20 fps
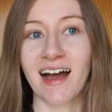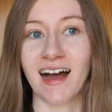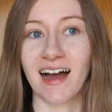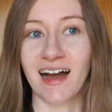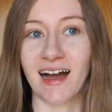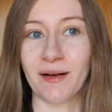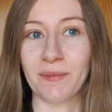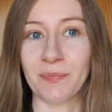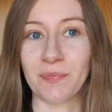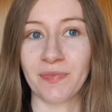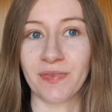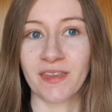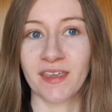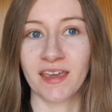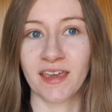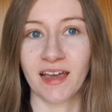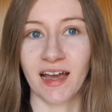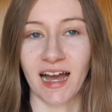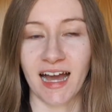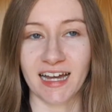
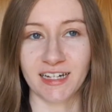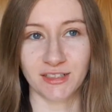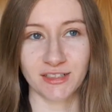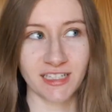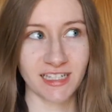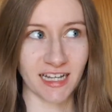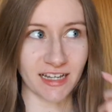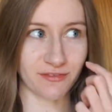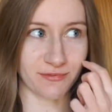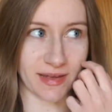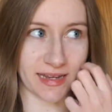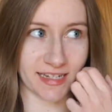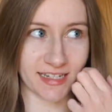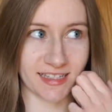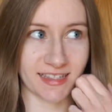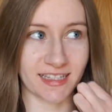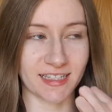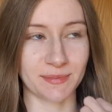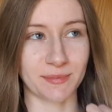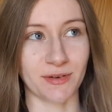I don't think I've
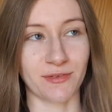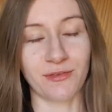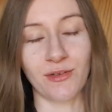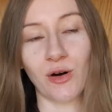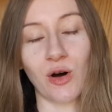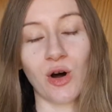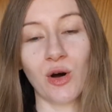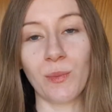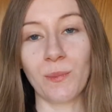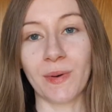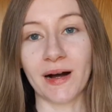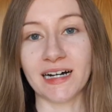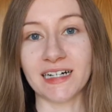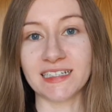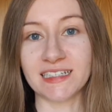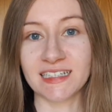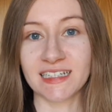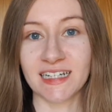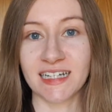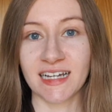mentioned this before,
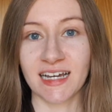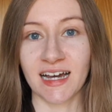but